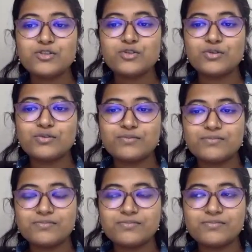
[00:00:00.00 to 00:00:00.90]
So
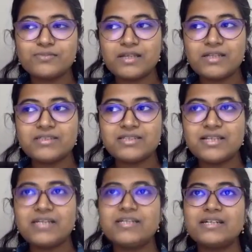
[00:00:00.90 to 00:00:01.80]
it's
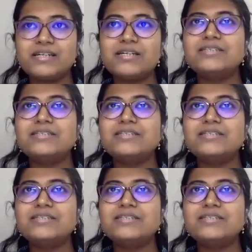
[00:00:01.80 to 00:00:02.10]
like